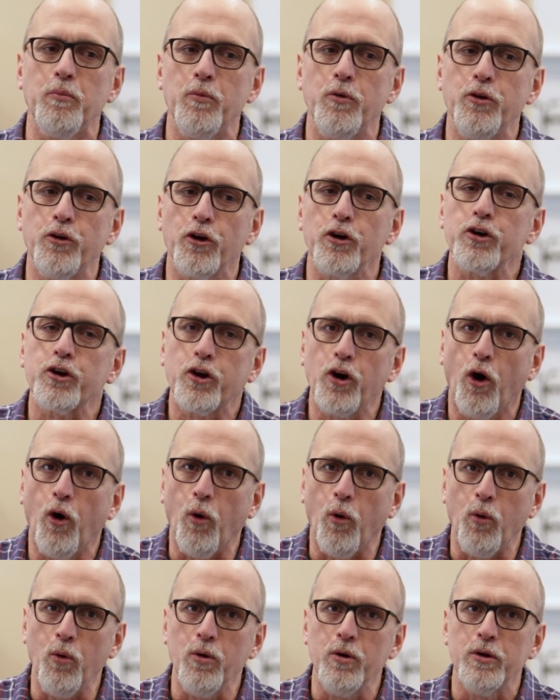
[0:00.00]
Your
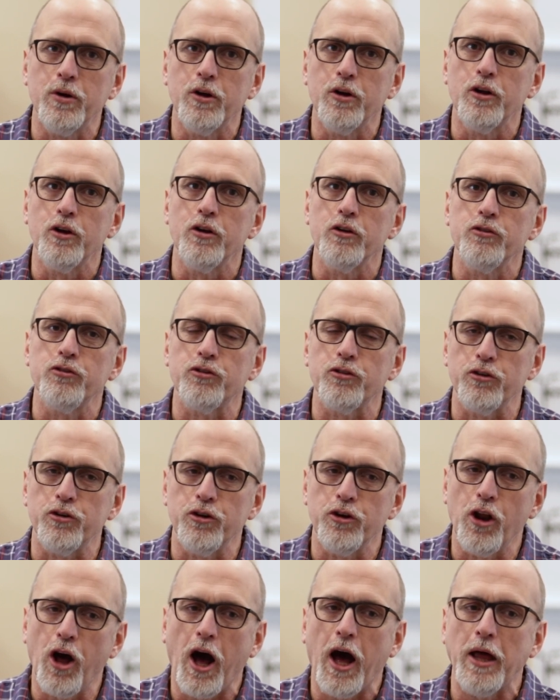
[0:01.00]
goal
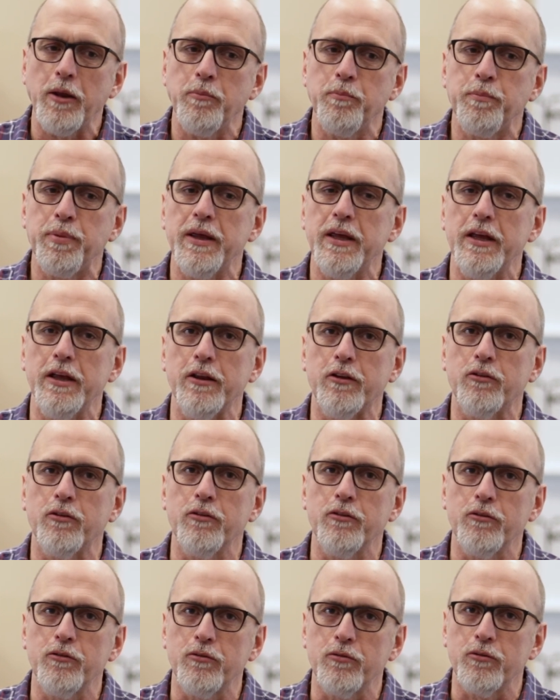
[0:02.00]
should not be
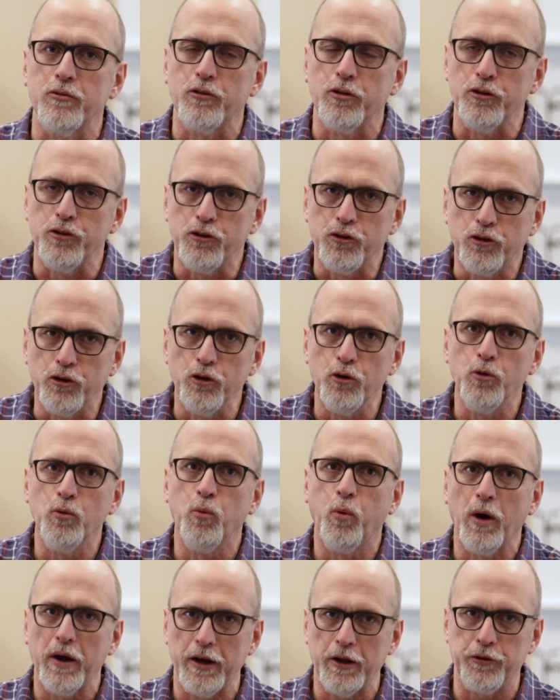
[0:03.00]
to do
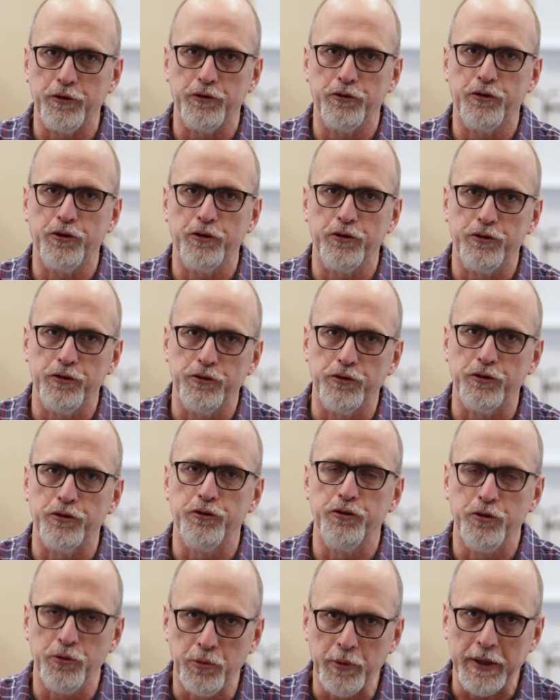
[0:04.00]
what other churches are
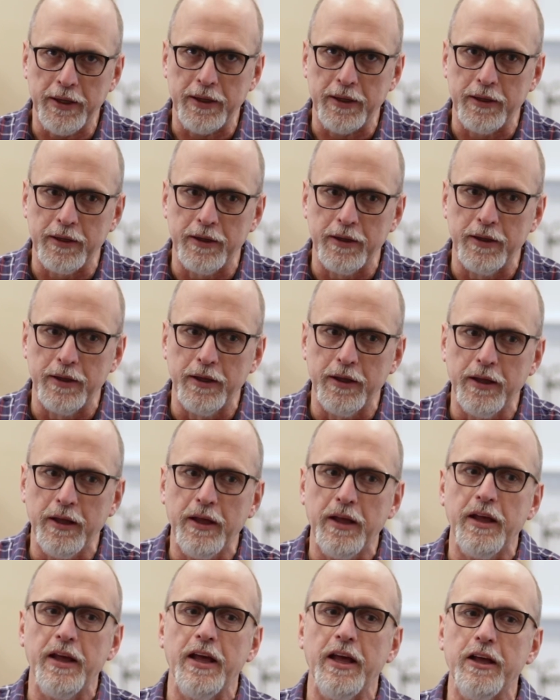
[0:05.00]
doing.
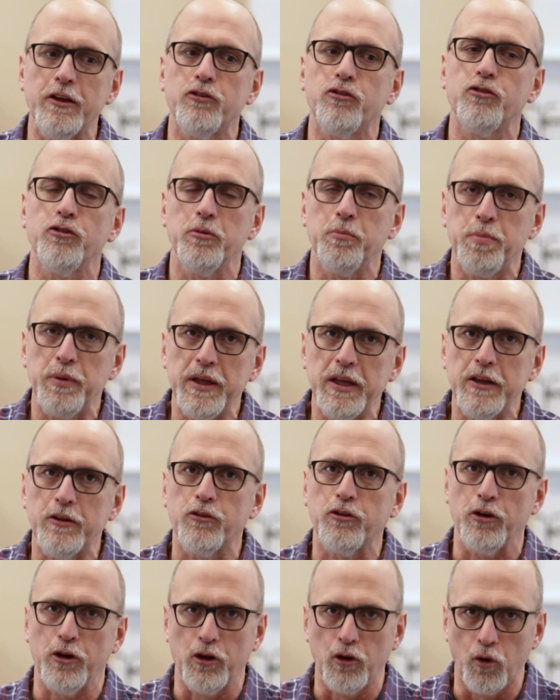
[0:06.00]
It should be
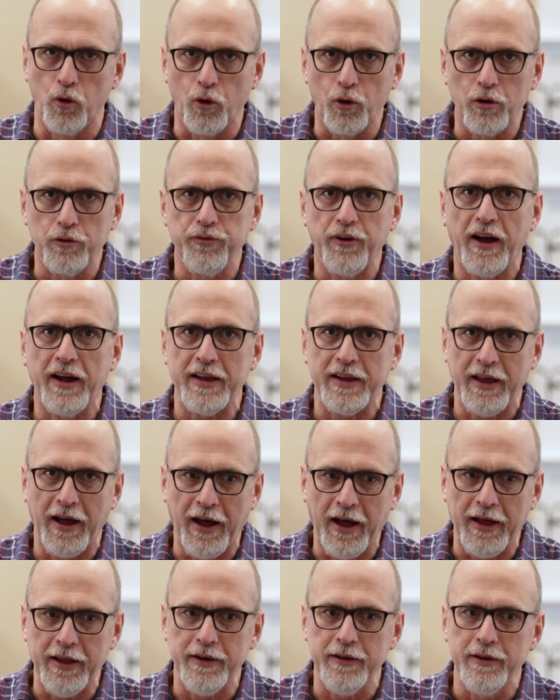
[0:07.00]
to glorify
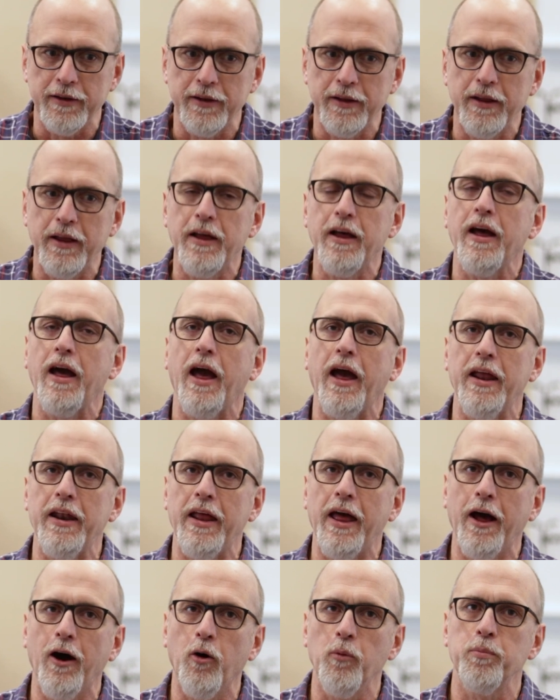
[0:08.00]
God
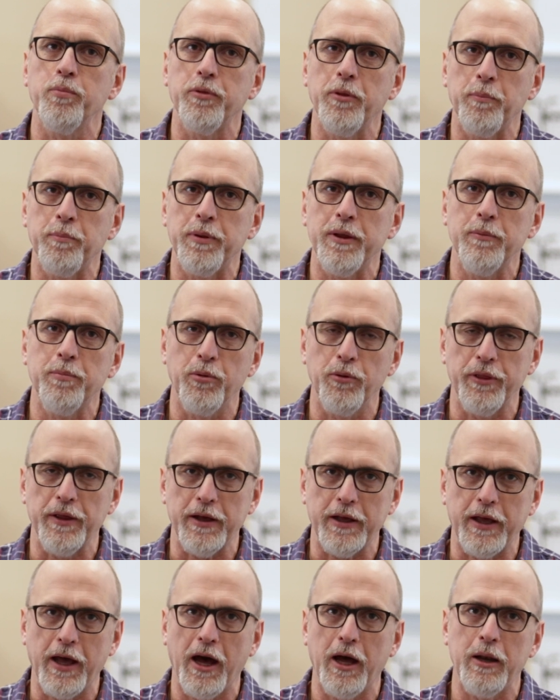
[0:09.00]
and help the people
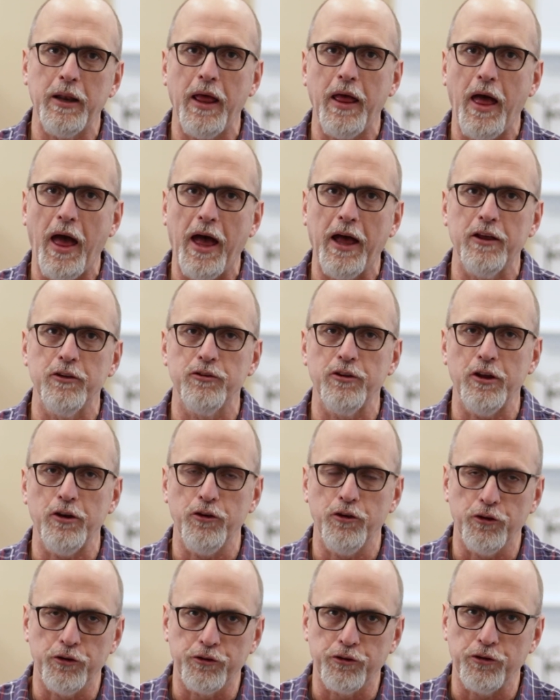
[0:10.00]
that God has at
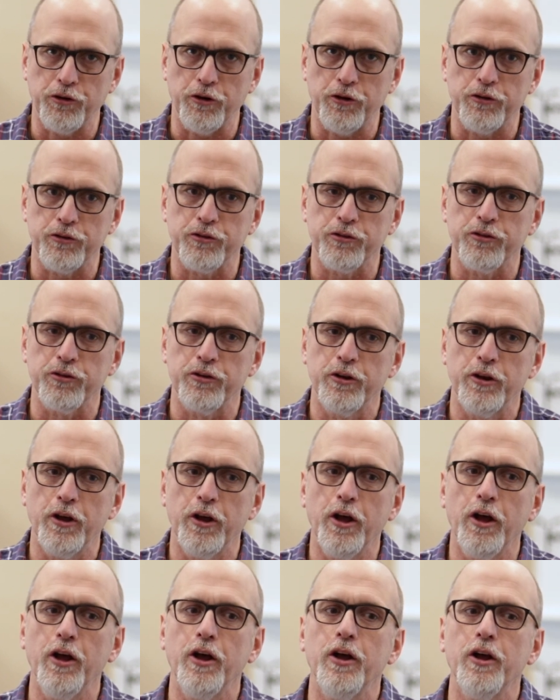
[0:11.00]
your church
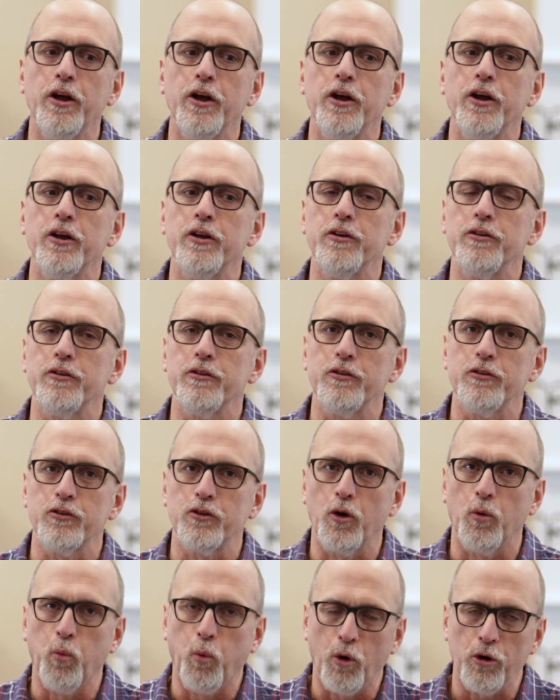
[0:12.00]

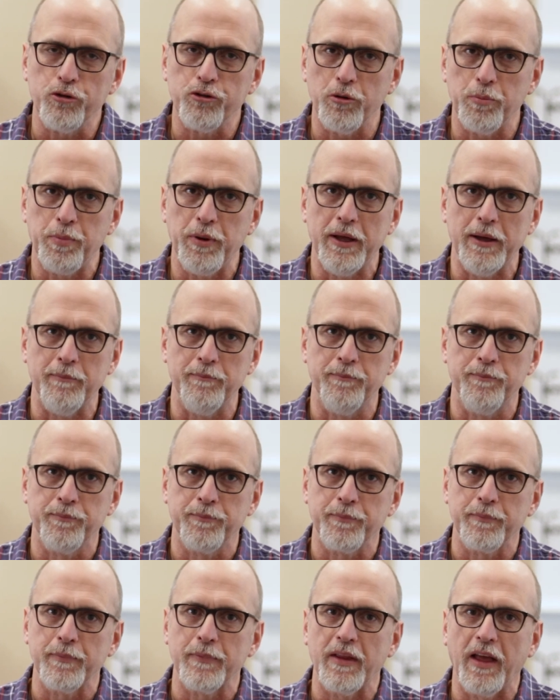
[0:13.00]
to worship Him
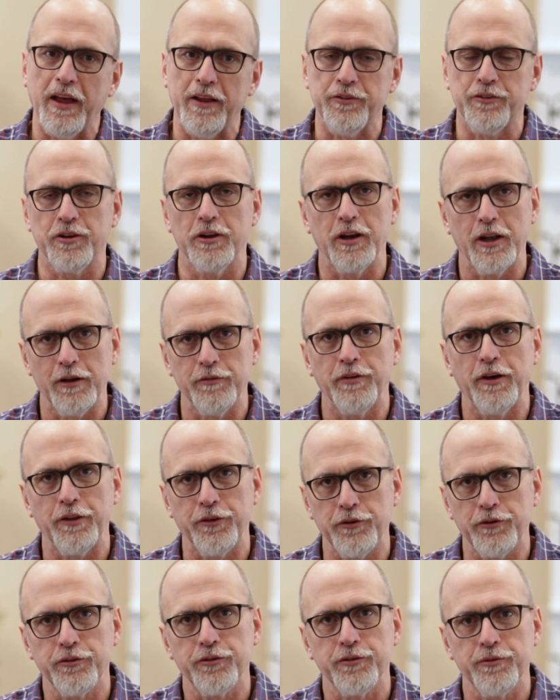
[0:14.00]
and to love
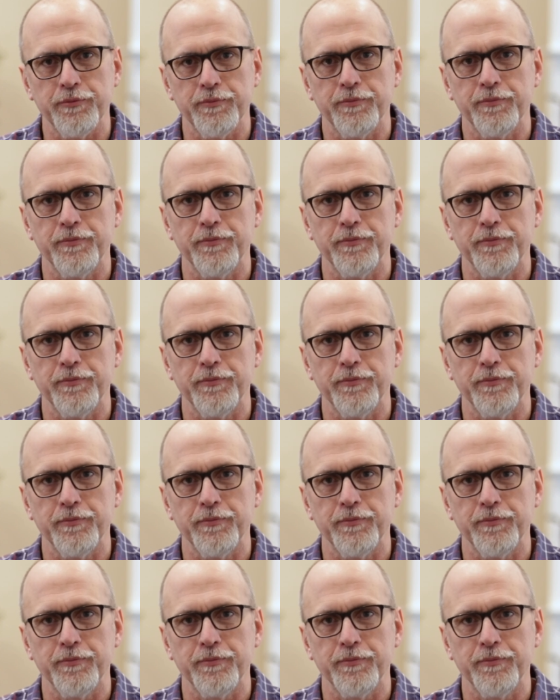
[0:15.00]
others.